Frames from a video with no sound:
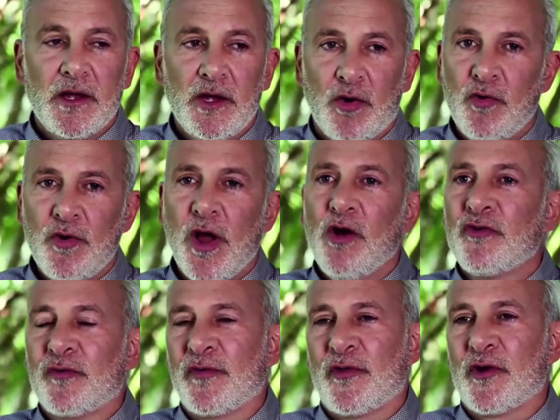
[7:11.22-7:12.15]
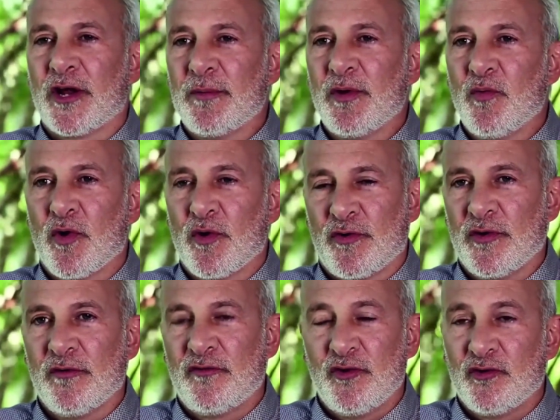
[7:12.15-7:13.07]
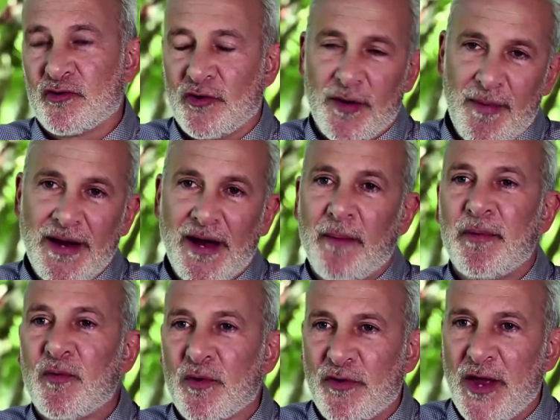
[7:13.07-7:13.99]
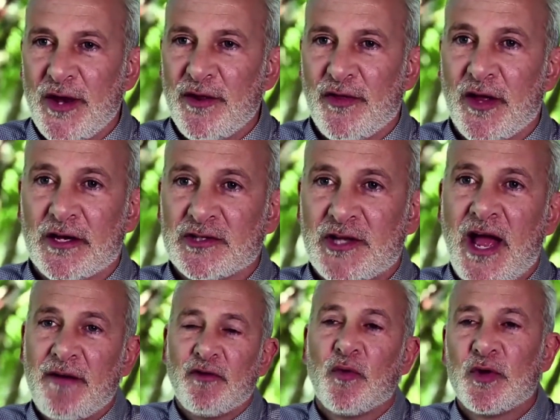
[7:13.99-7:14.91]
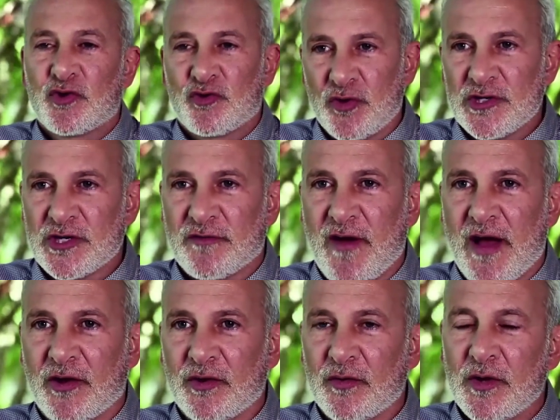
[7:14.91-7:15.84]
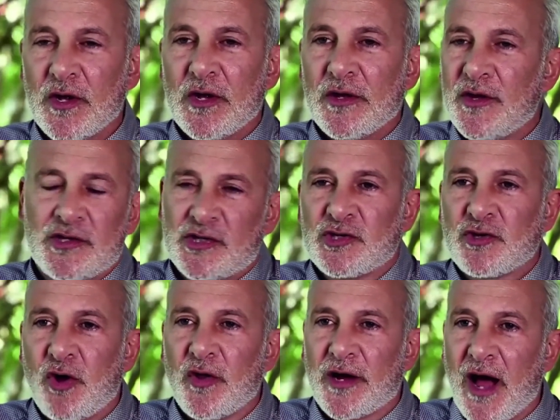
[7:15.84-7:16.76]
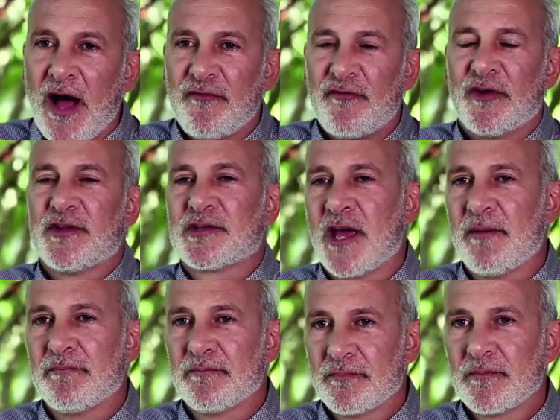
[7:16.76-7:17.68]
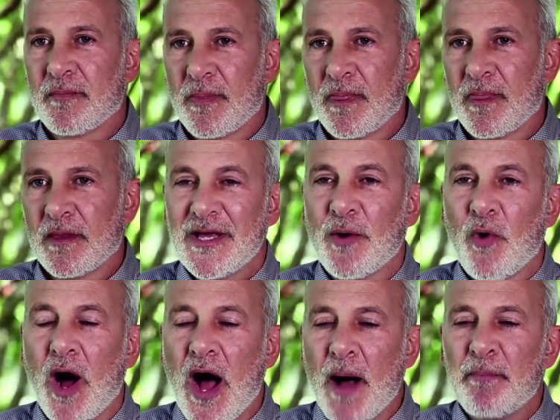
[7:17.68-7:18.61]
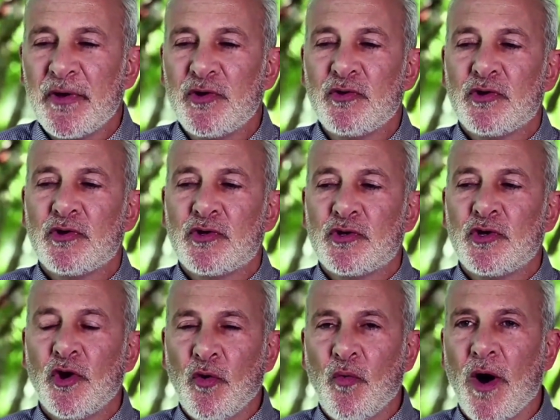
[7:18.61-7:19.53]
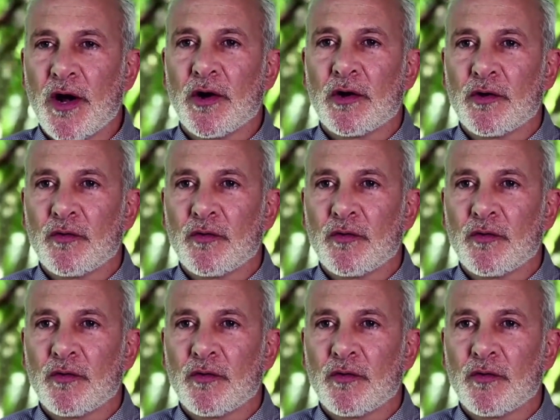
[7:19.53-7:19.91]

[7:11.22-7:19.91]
who knows what they're going to be worth in the future? They may not be worth anything because they have no intrinsic value. It's just all a confidence game. Yeah, well, but you don't want